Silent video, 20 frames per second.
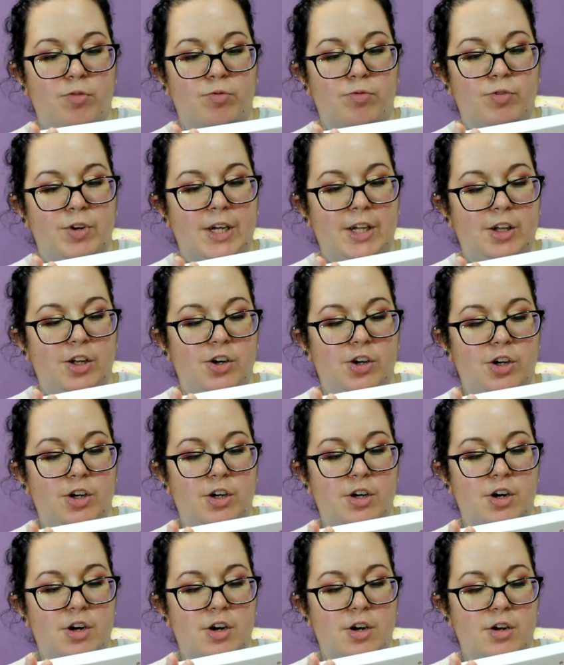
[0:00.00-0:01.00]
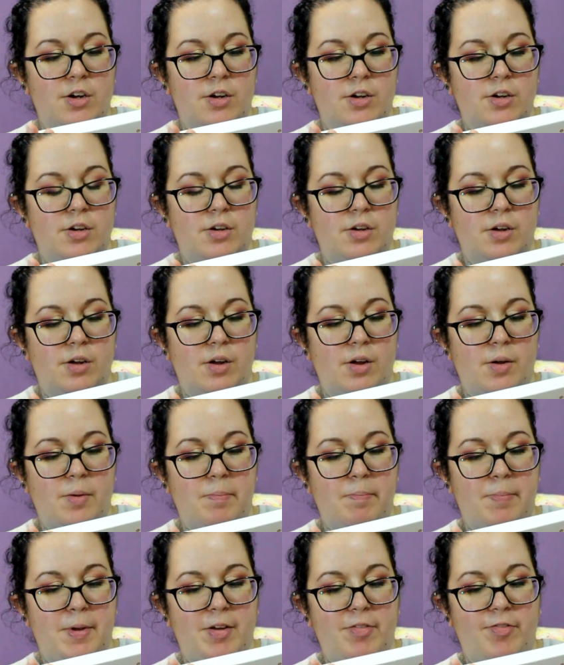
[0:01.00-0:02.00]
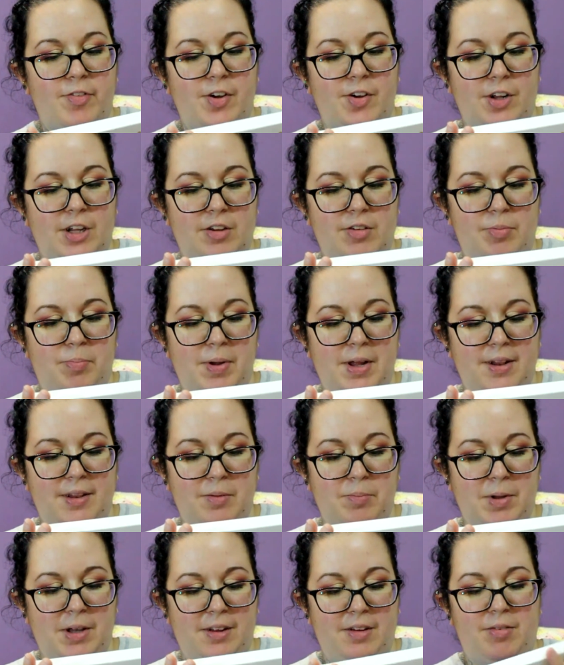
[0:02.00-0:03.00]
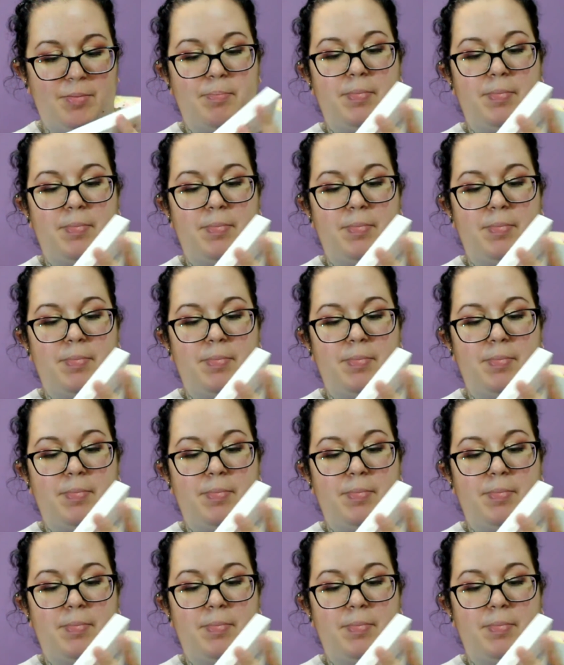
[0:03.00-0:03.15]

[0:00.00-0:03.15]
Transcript: Real Her Be Fearless, Be Limitless